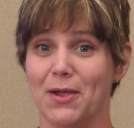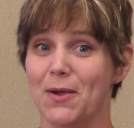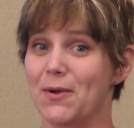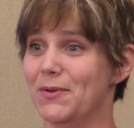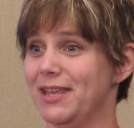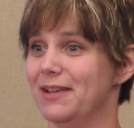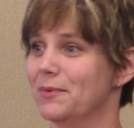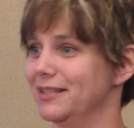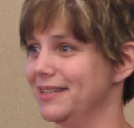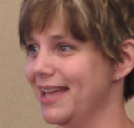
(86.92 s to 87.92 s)
Only it
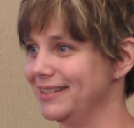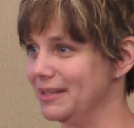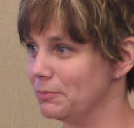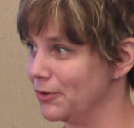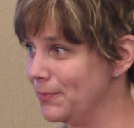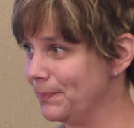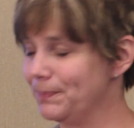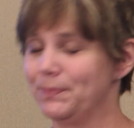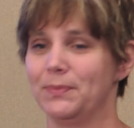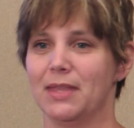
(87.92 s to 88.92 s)
wasn't that simple.
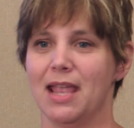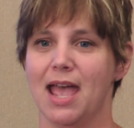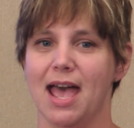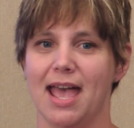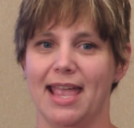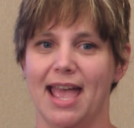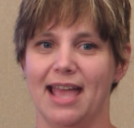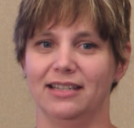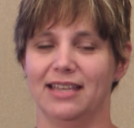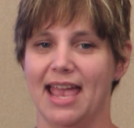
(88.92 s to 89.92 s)
I
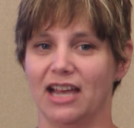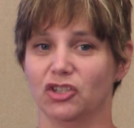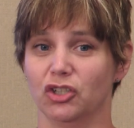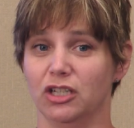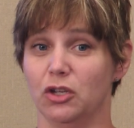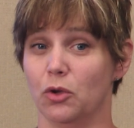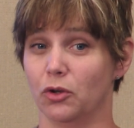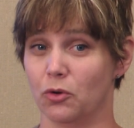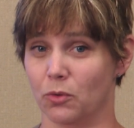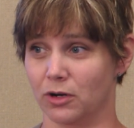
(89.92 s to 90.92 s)
had to actually go
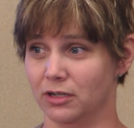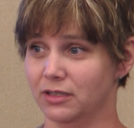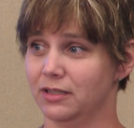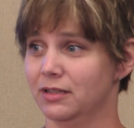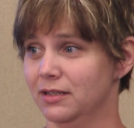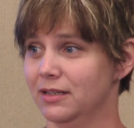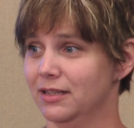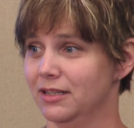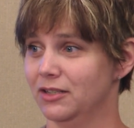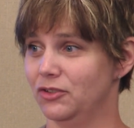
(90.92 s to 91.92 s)
to court
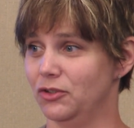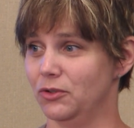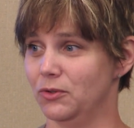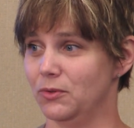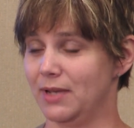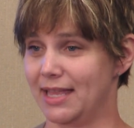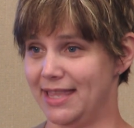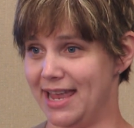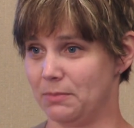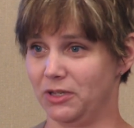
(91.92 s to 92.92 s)
to get
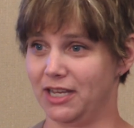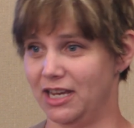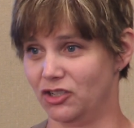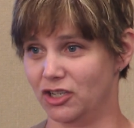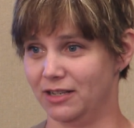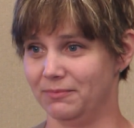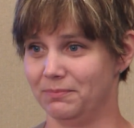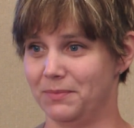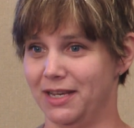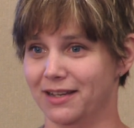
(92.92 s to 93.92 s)
the
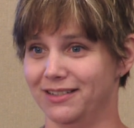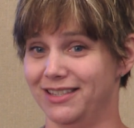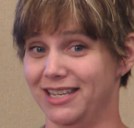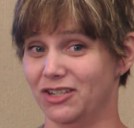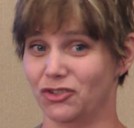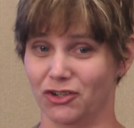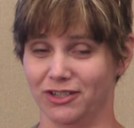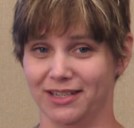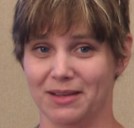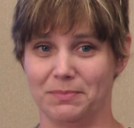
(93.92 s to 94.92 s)
amputation because the
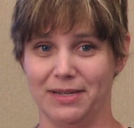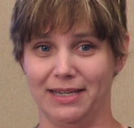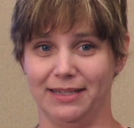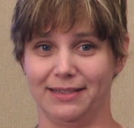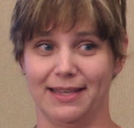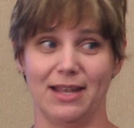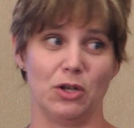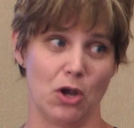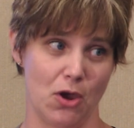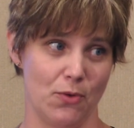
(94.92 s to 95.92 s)
insurance company
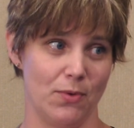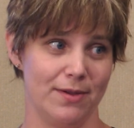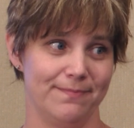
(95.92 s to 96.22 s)
said no.